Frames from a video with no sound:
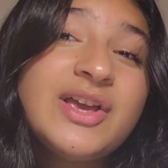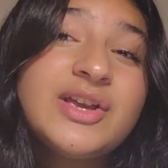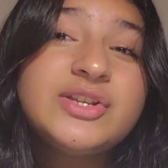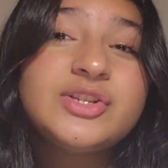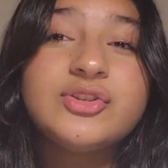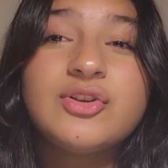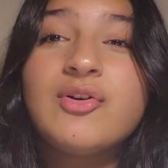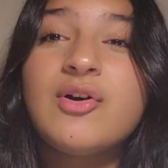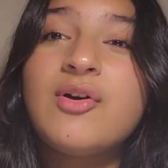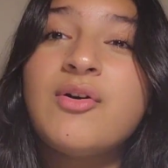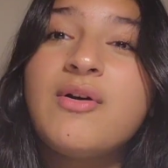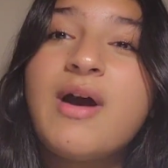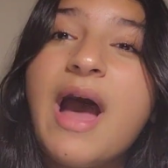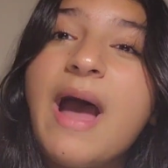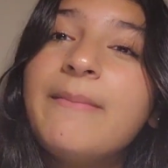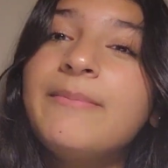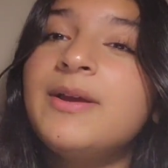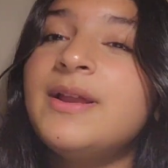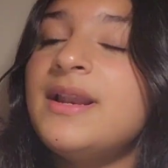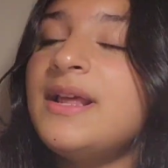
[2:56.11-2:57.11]
So
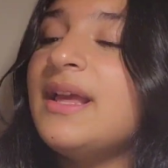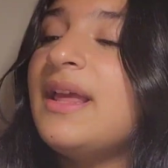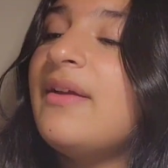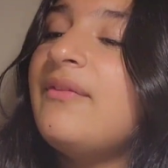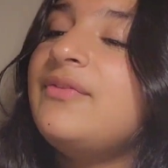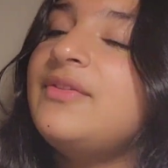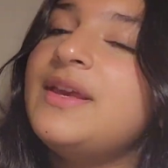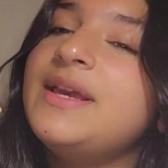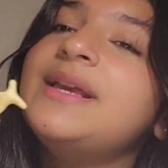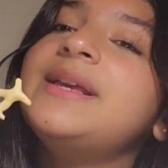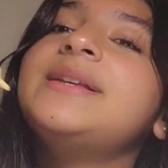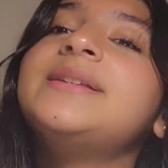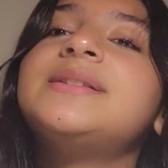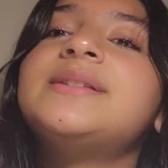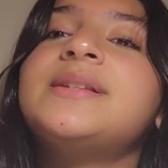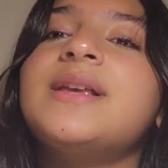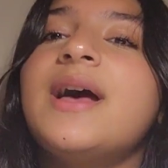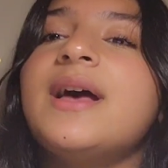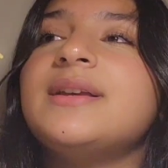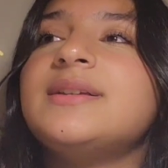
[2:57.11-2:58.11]
I'm gonna give
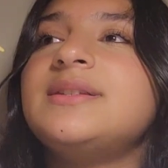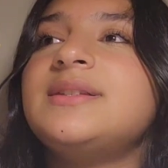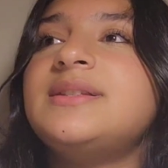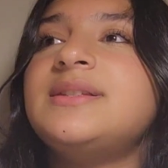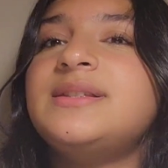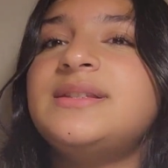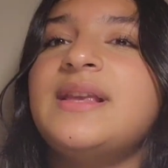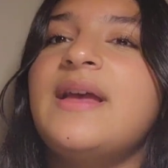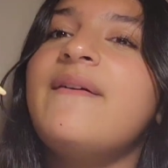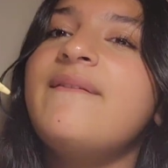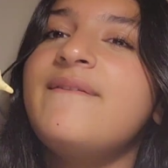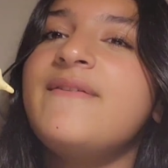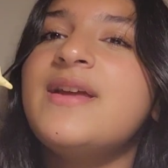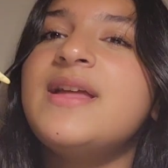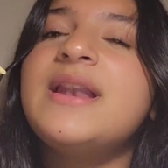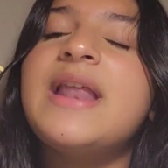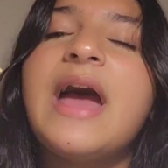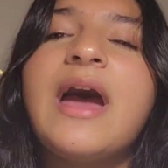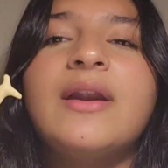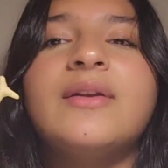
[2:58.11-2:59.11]
this a
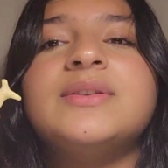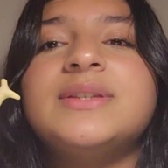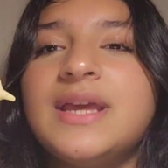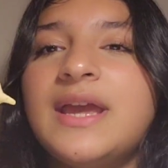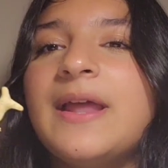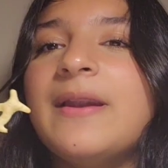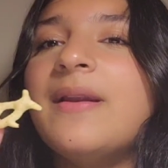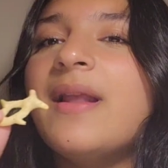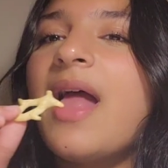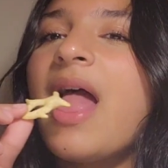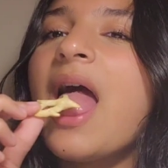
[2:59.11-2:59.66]
7 out of 10.